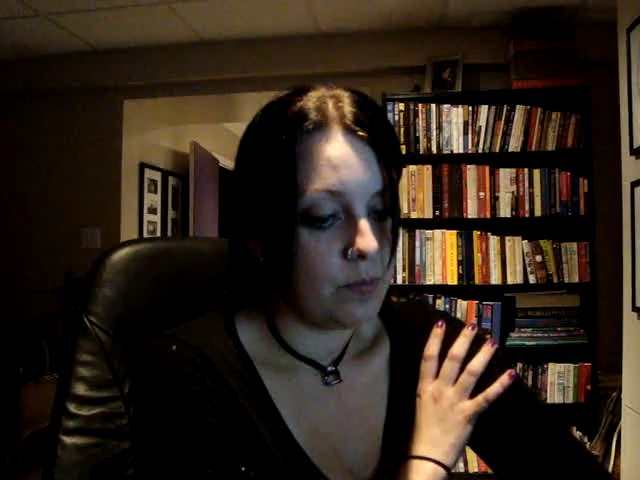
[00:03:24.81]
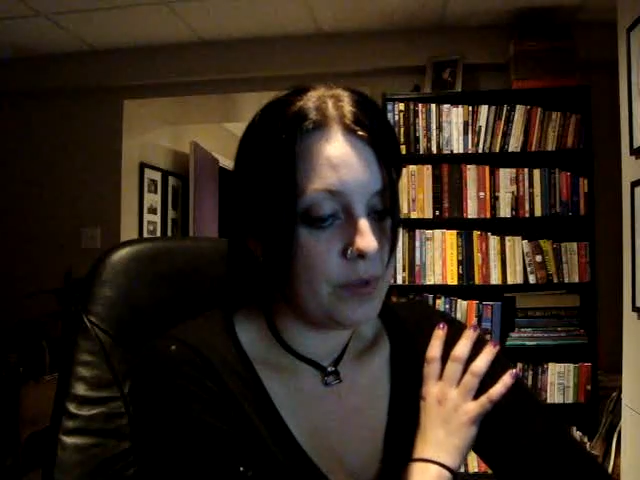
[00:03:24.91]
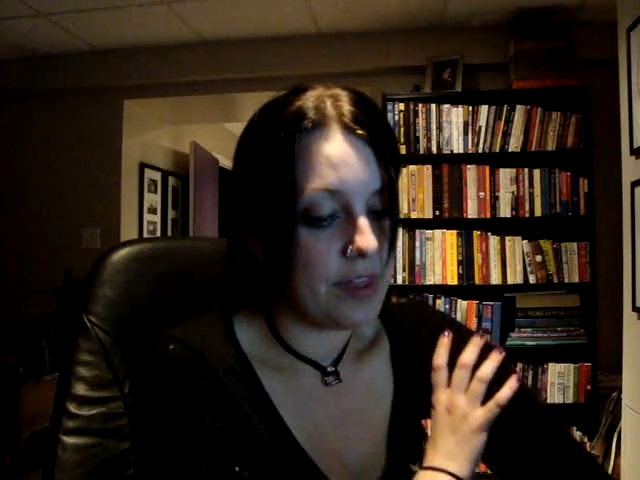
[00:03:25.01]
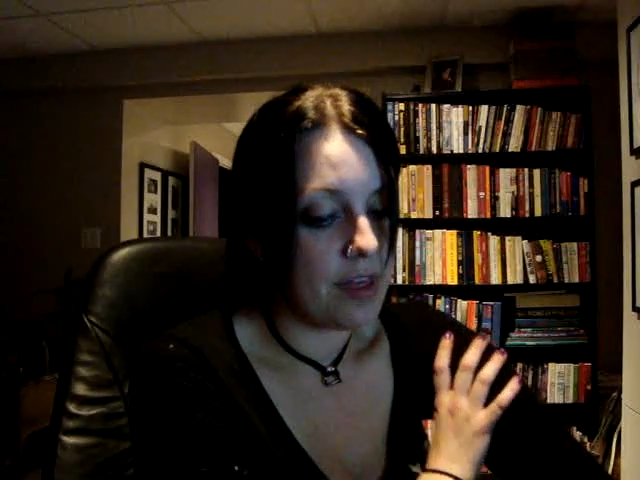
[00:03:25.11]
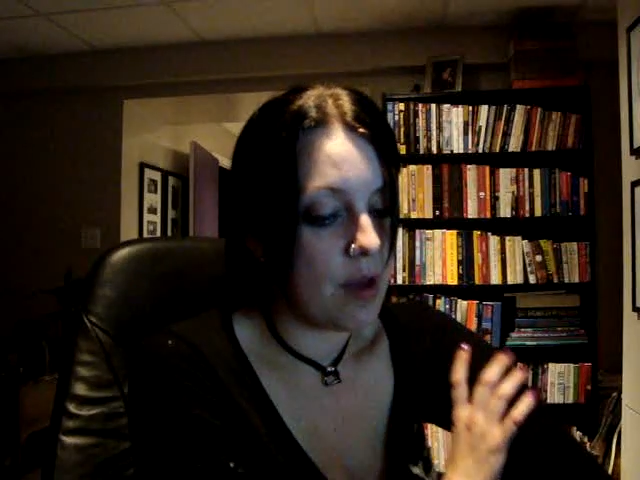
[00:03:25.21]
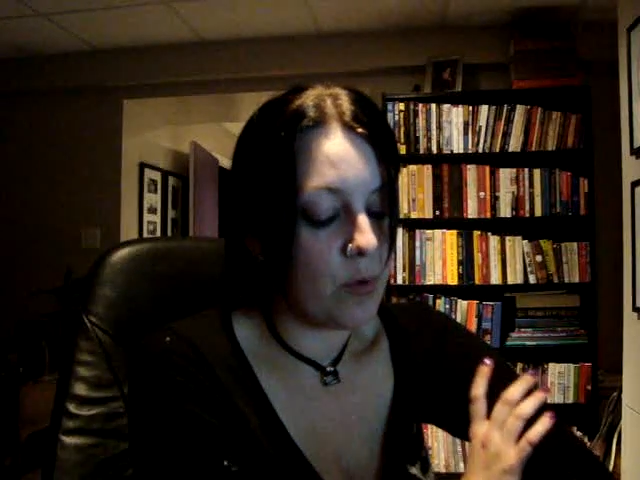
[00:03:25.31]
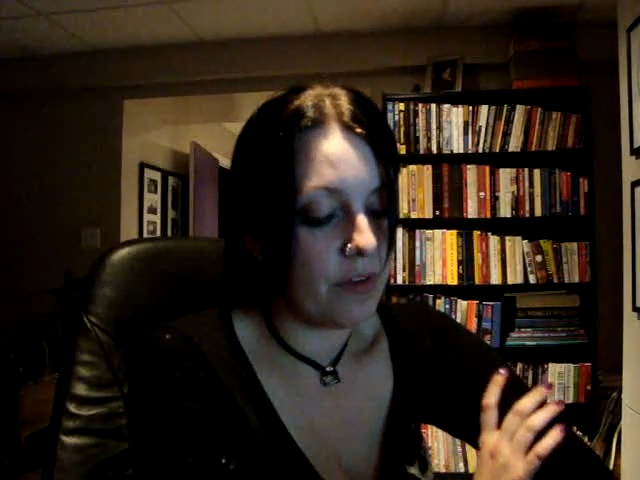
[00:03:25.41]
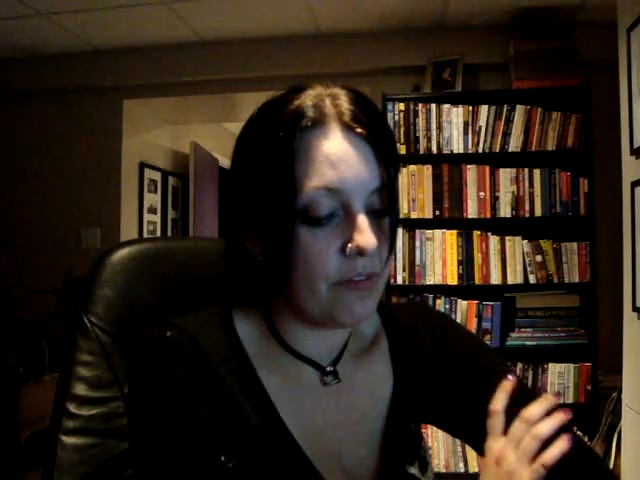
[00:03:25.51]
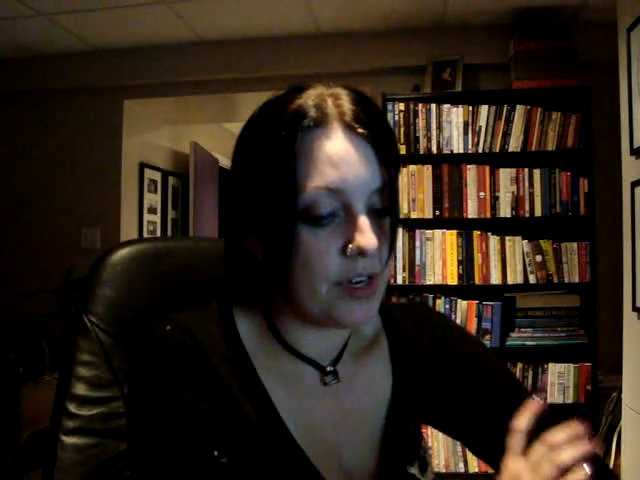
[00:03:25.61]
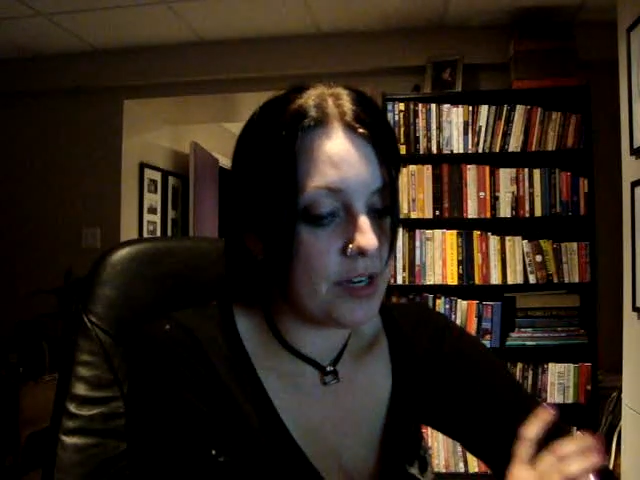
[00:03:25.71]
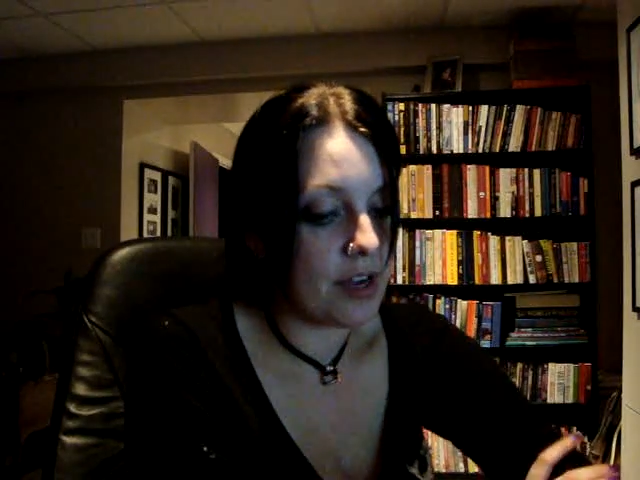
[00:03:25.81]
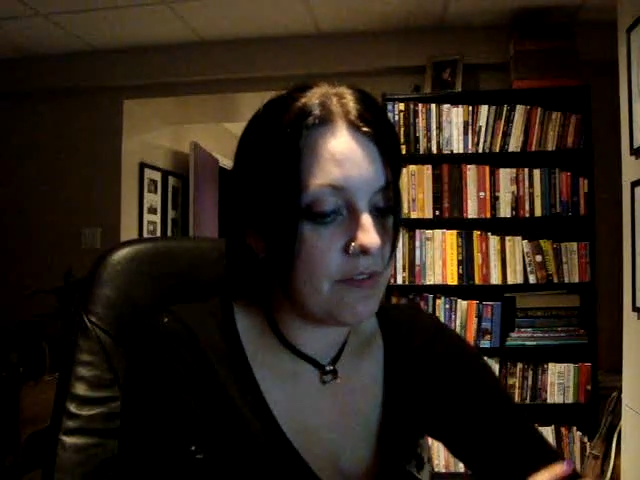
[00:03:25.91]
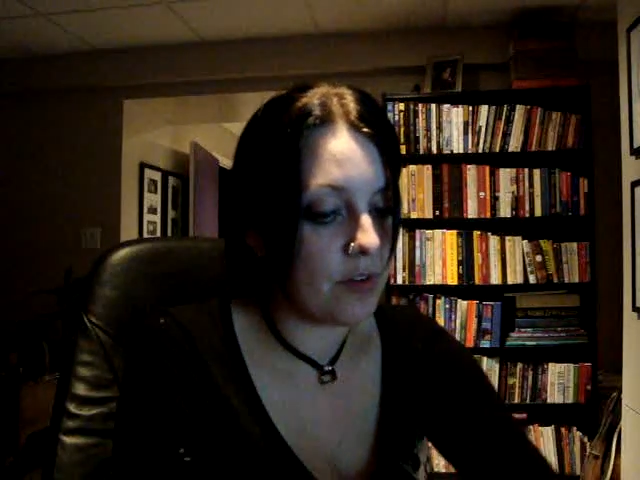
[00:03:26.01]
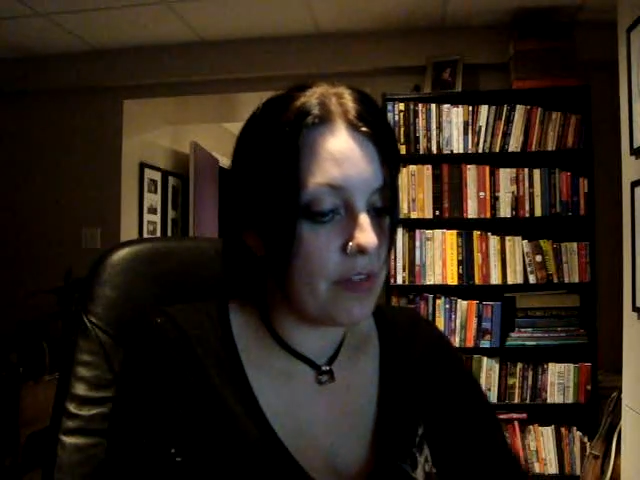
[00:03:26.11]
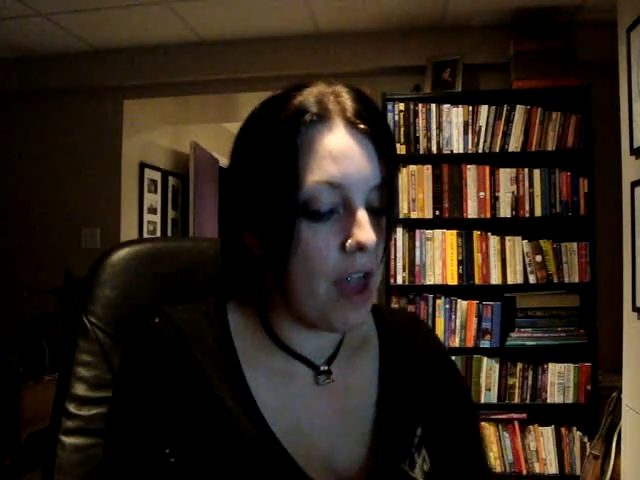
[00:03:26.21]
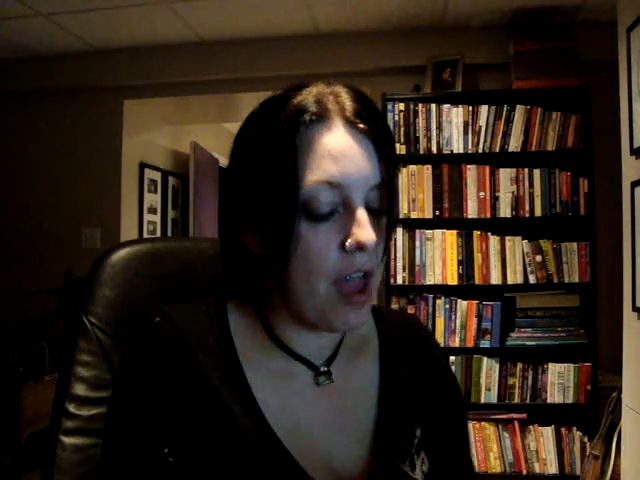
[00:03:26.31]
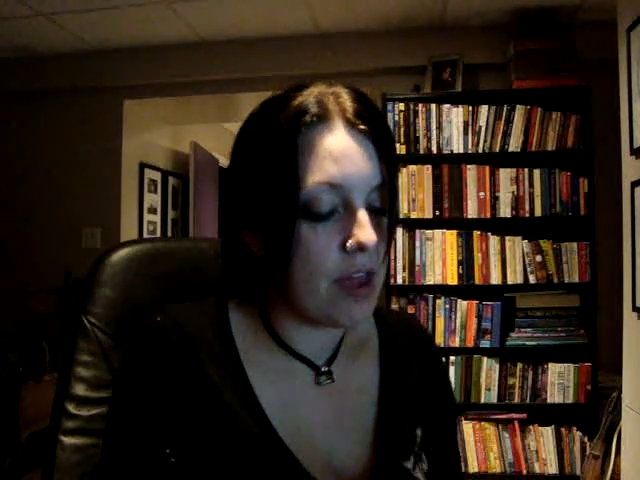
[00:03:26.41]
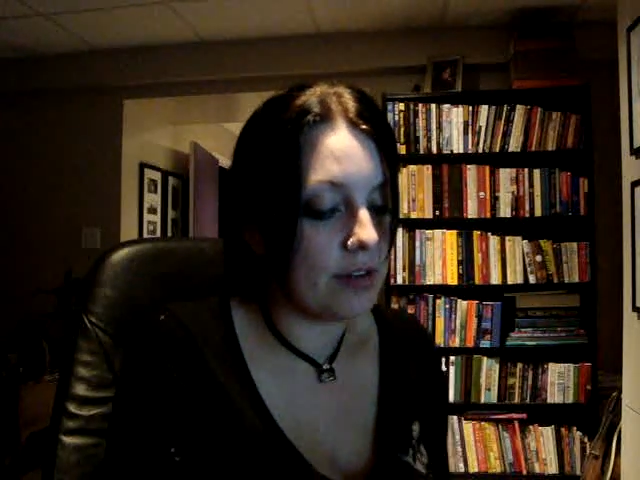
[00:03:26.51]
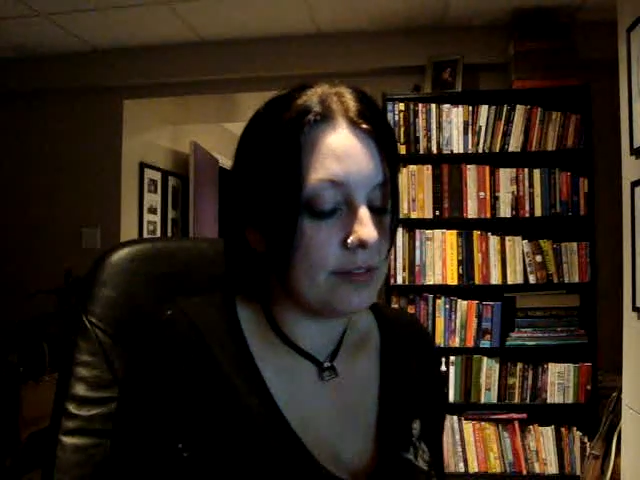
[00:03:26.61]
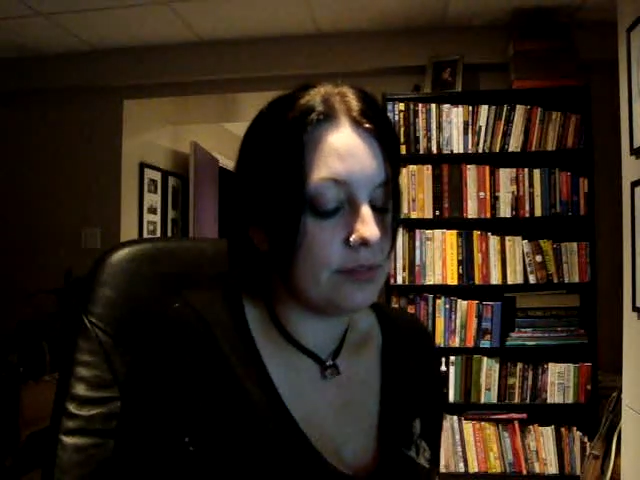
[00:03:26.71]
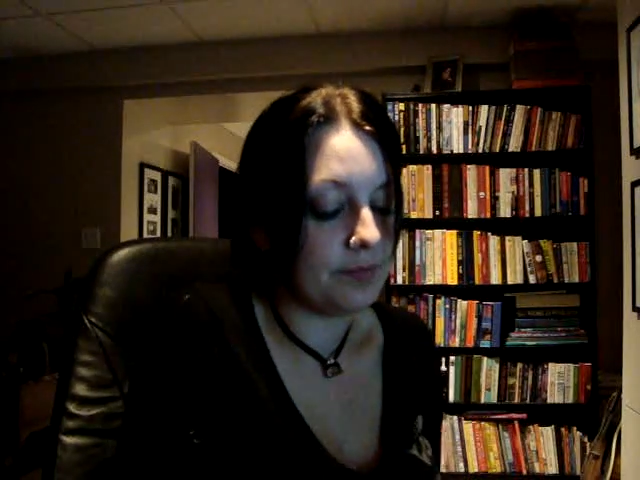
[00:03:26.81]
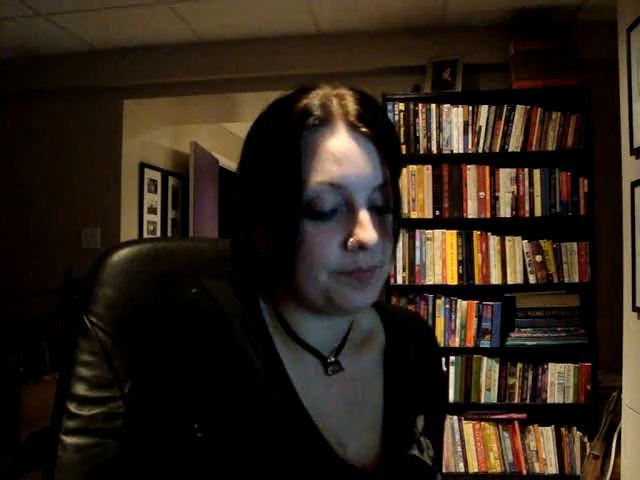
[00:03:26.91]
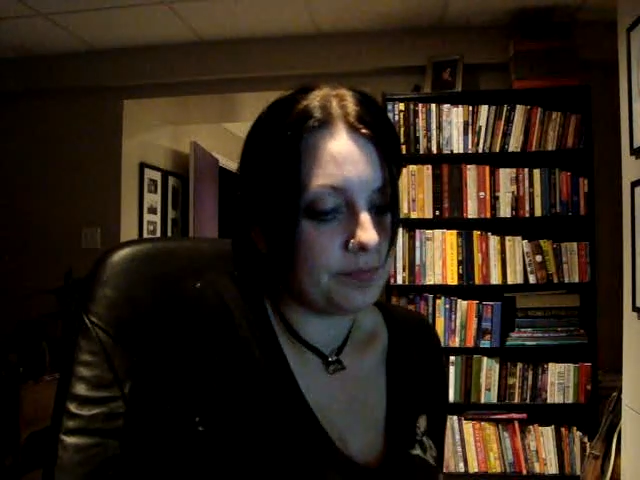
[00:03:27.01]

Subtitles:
with that boyfriend after that and